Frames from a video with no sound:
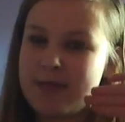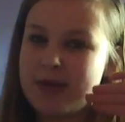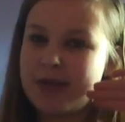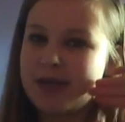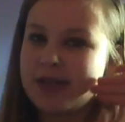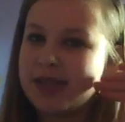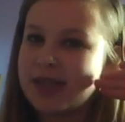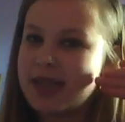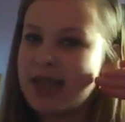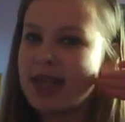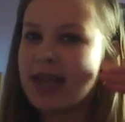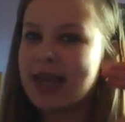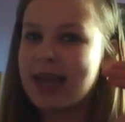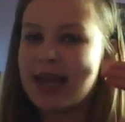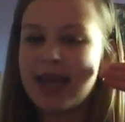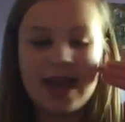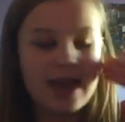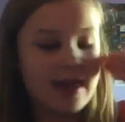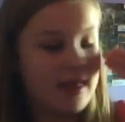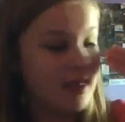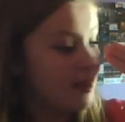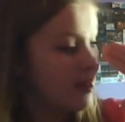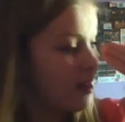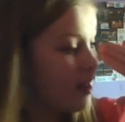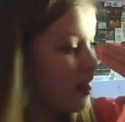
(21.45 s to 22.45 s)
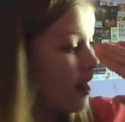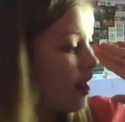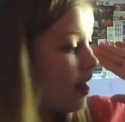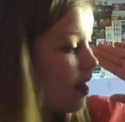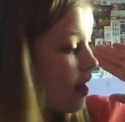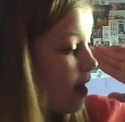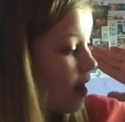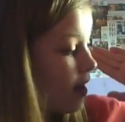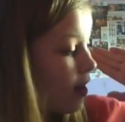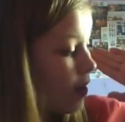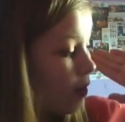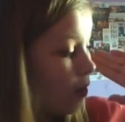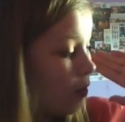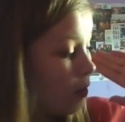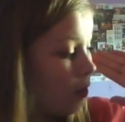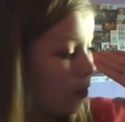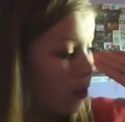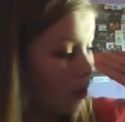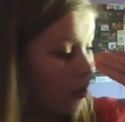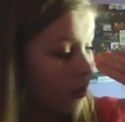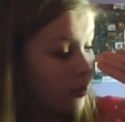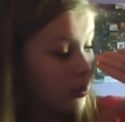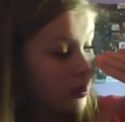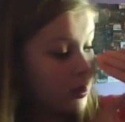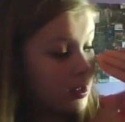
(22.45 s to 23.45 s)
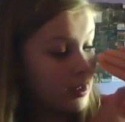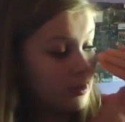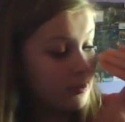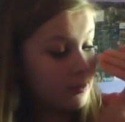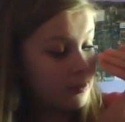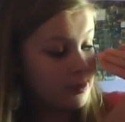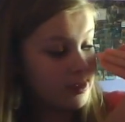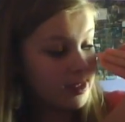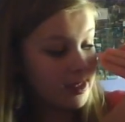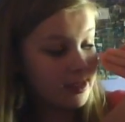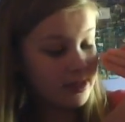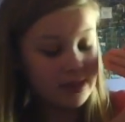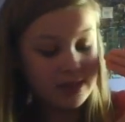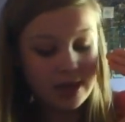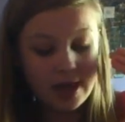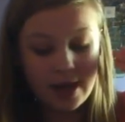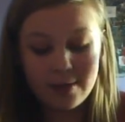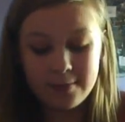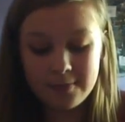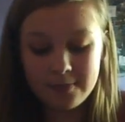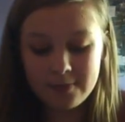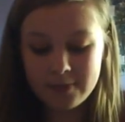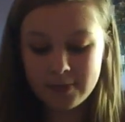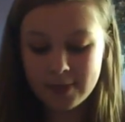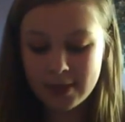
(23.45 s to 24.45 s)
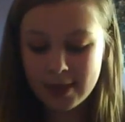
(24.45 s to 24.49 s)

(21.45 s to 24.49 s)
but just click here, or it will say the time.